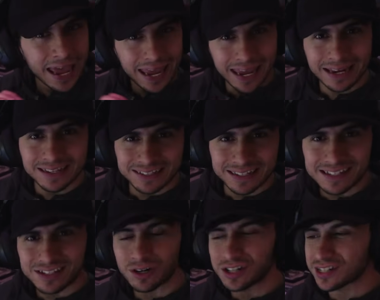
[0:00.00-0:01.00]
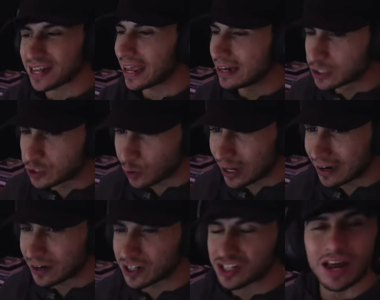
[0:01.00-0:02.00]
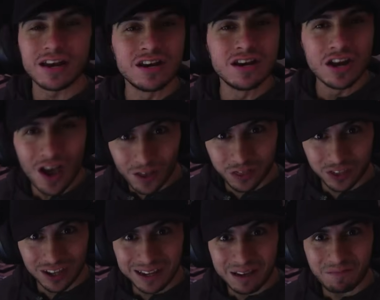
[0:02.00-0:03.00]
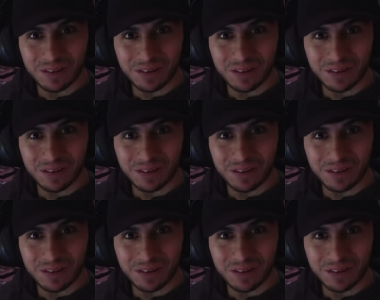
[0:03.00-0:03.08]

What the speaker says: any teasers, any trailers, nothing,